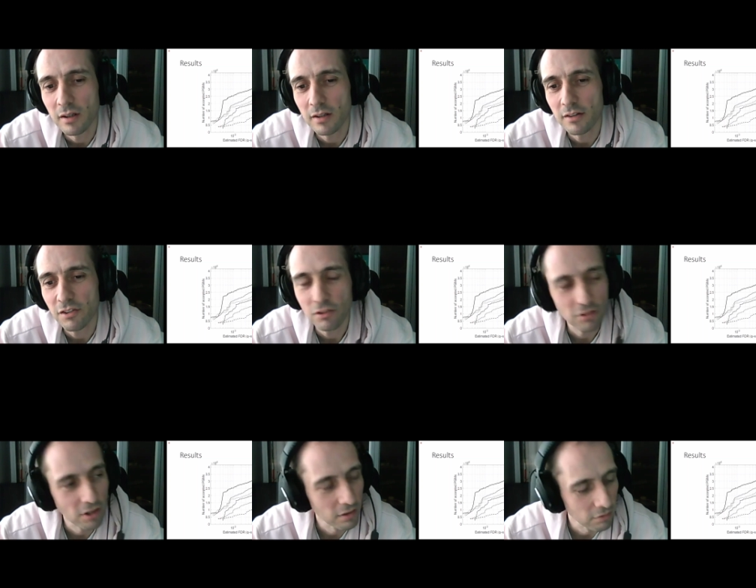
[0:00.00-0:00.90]
This
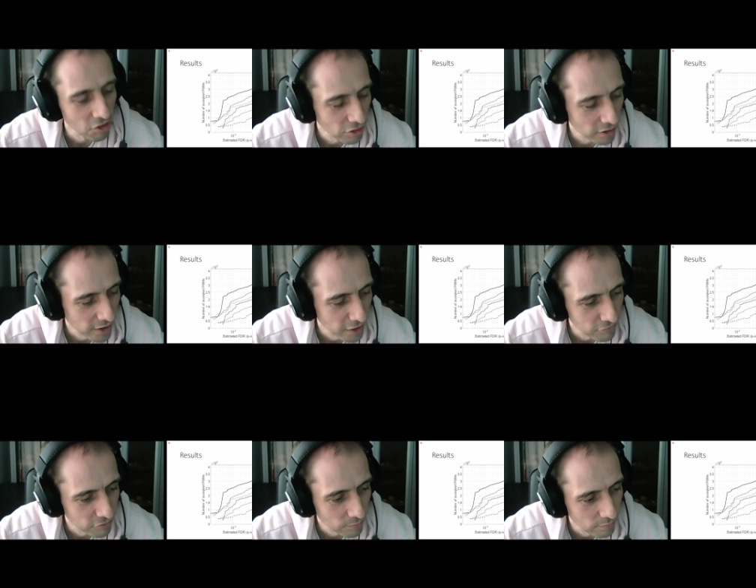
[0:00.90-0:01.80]
is a Russian guy
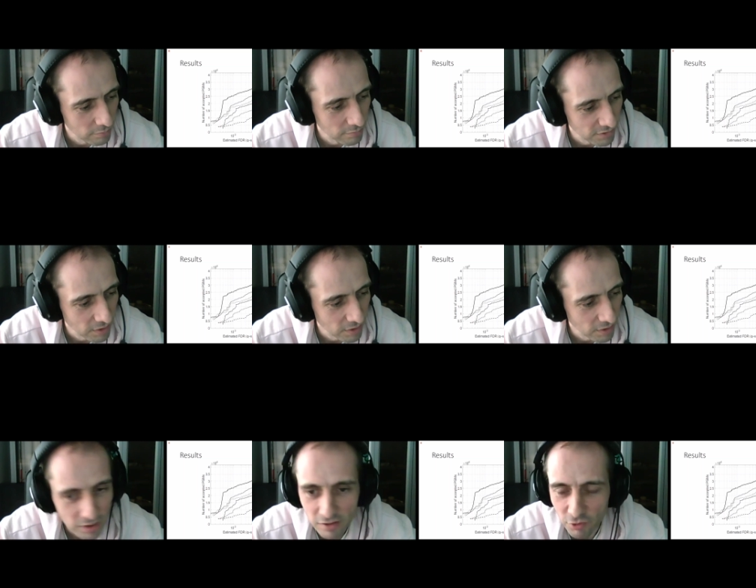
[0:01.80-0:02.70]
from St.
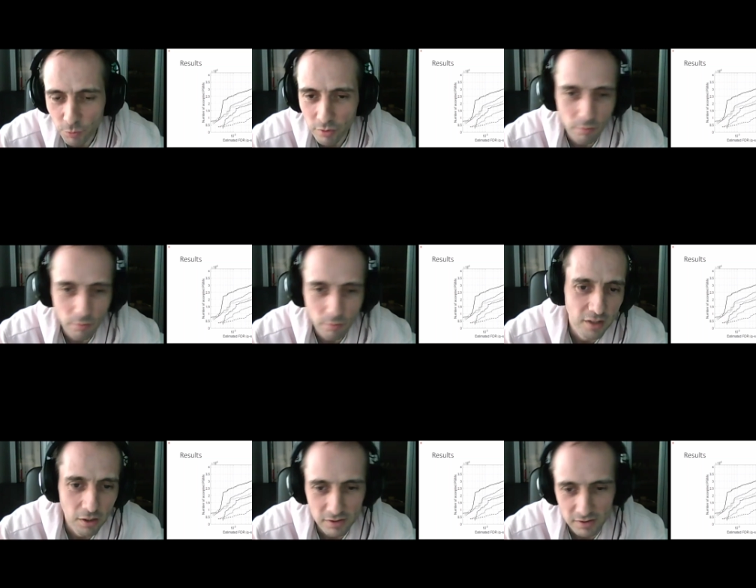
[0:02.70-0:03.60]
Petersburg, but
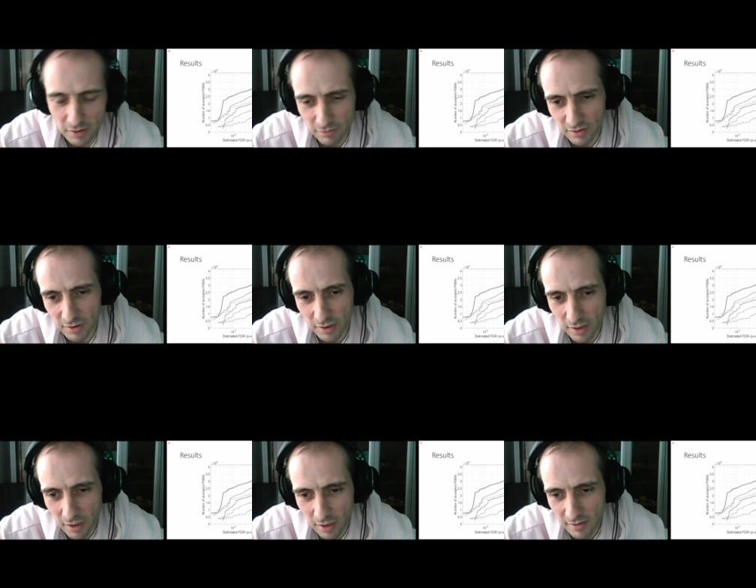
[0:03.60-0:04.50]
now he lives in
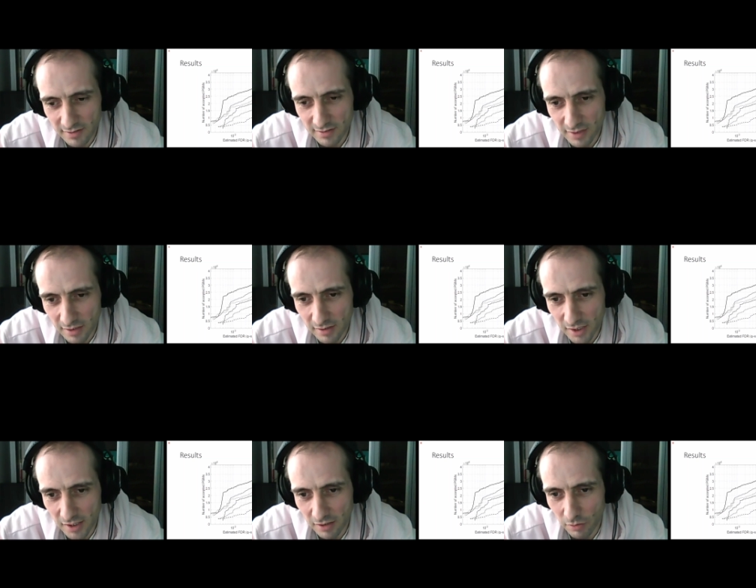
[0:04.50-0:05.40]
San
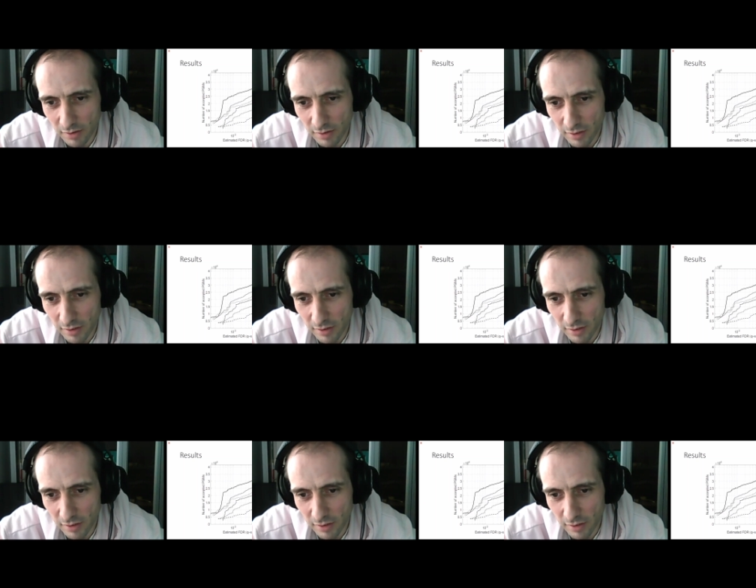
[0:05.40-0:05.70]
Diego, and